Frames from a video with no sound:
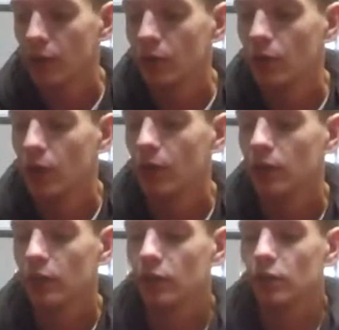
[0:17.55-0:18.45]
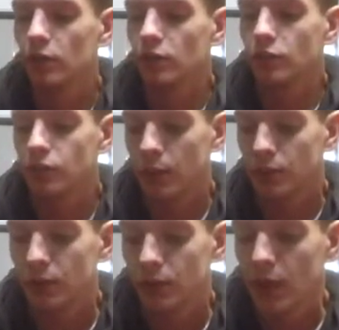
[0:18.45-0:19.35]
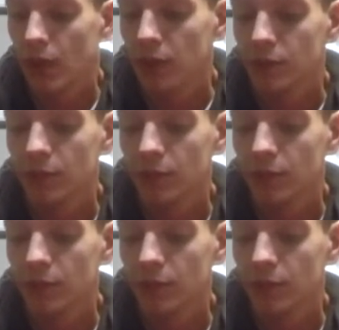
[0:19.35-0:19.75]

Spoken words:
of show it to you guys.